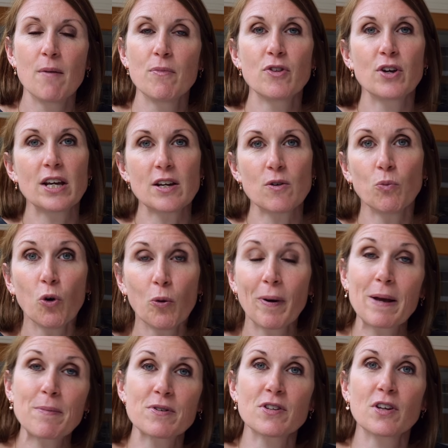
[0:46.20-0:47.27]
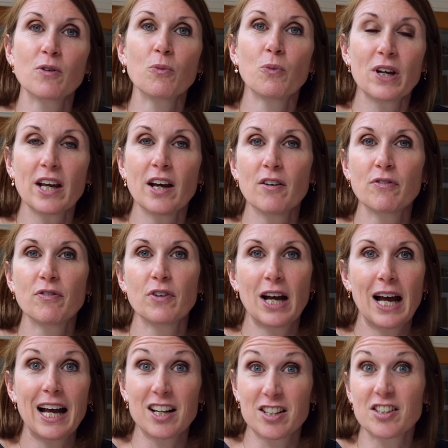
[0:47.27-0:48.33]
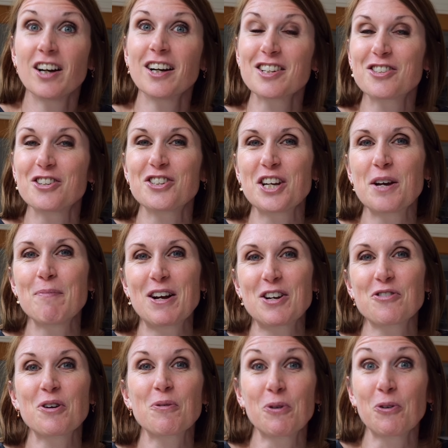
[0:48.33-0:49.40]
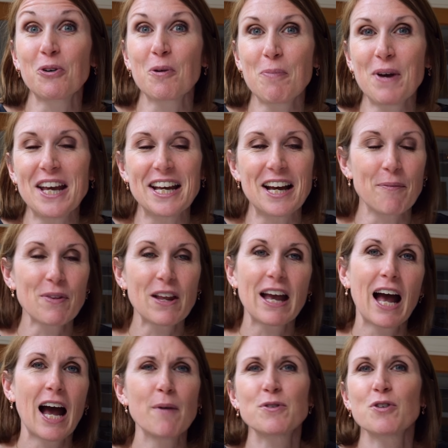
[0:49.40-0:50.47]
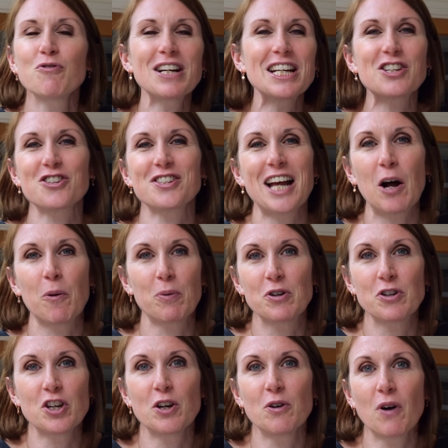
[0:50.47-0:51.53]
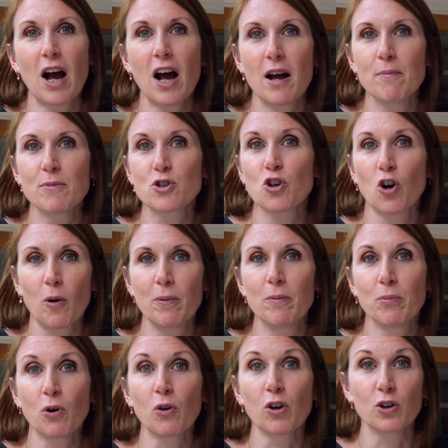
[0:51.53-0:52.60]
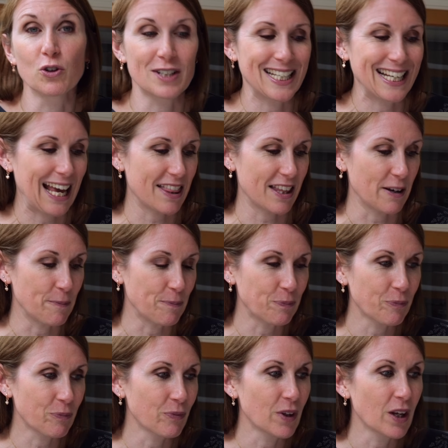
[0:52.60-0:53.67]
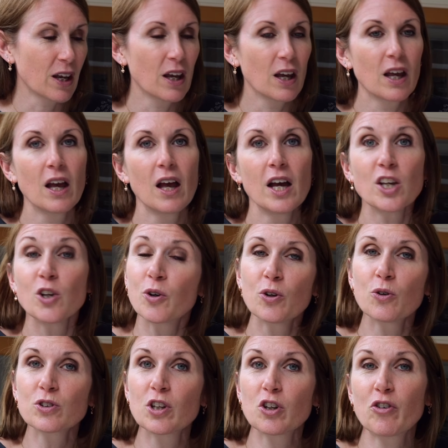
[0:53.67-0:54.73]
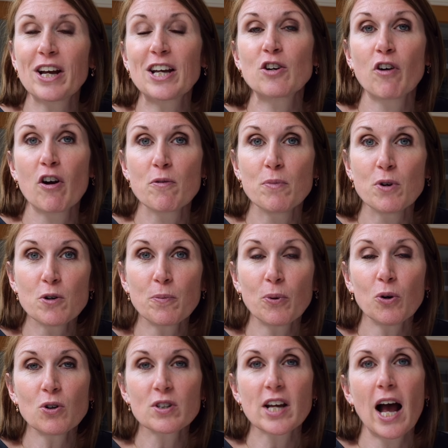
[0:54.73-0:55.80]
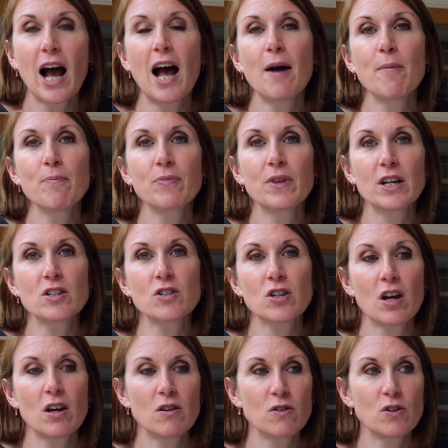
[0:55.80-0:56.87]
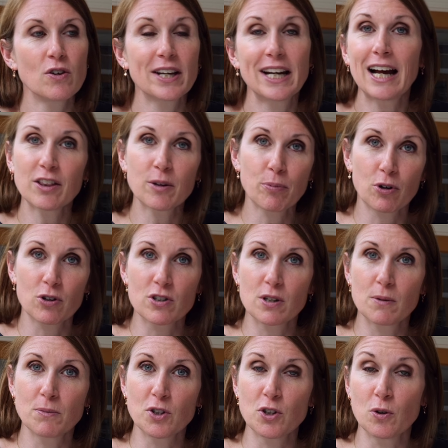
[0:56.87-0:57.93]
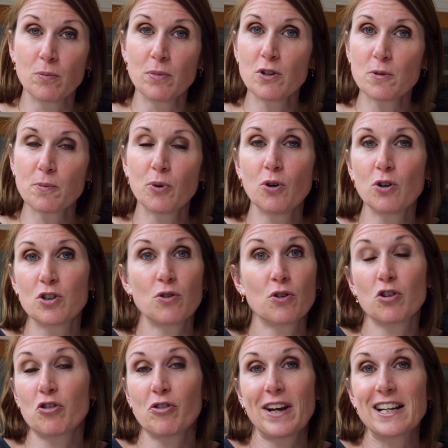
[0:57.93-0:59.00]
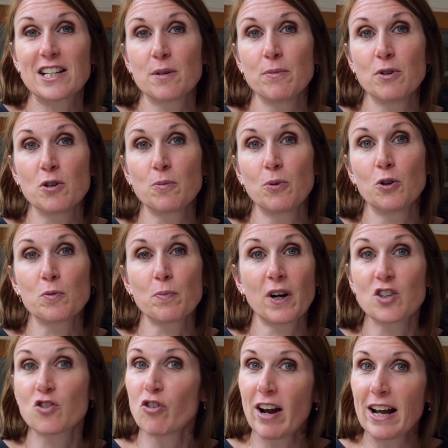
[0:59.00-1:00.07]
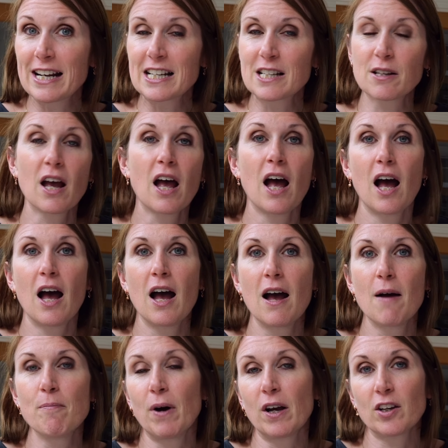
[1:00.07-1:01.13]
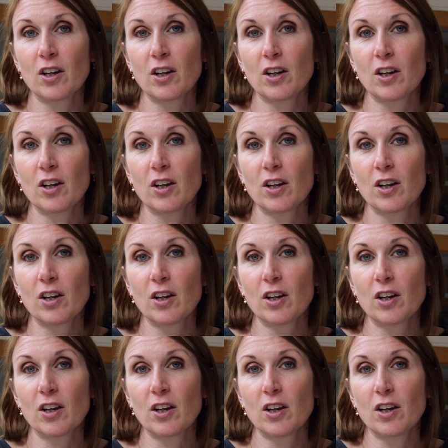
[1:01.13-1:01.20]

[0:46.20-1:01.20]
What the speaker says: the wallpapers that we have assigned to geometric will all appear. So really just helping you shop and pull the look together. You can also create your own mood board, so you can add the products to your mood board. You could create a mood board by trend, by